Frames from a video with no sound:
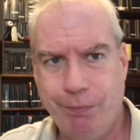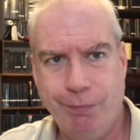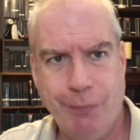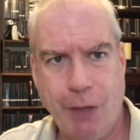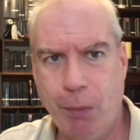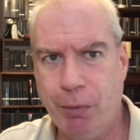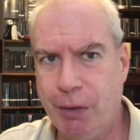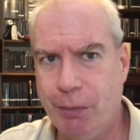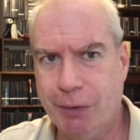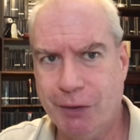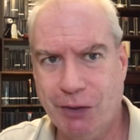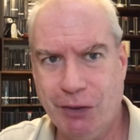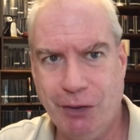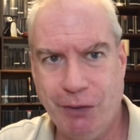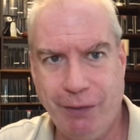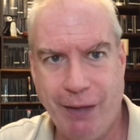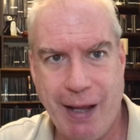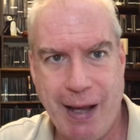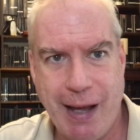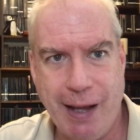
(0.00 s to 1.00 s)
Nobody wants to
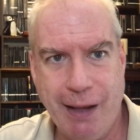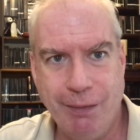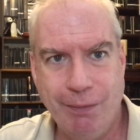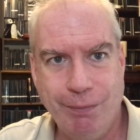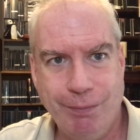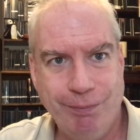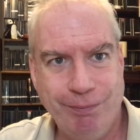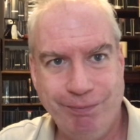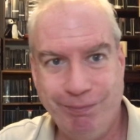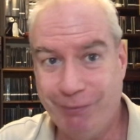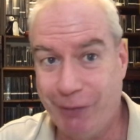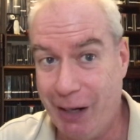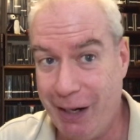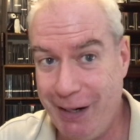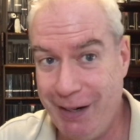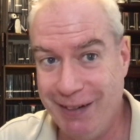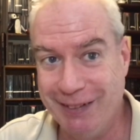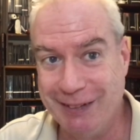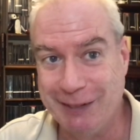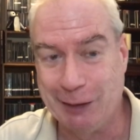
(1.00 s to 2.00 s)
do that, right?
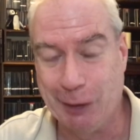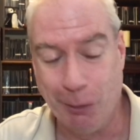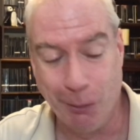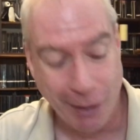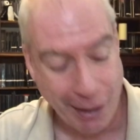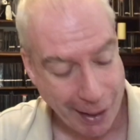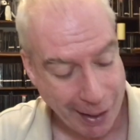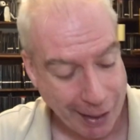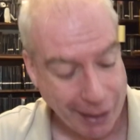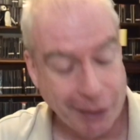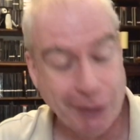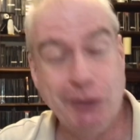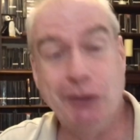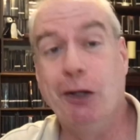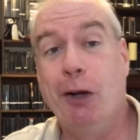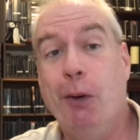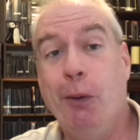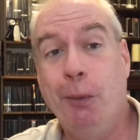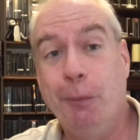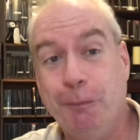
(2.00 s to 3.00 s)
so,
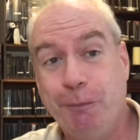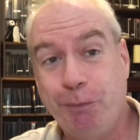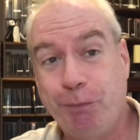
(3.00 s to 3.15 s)
so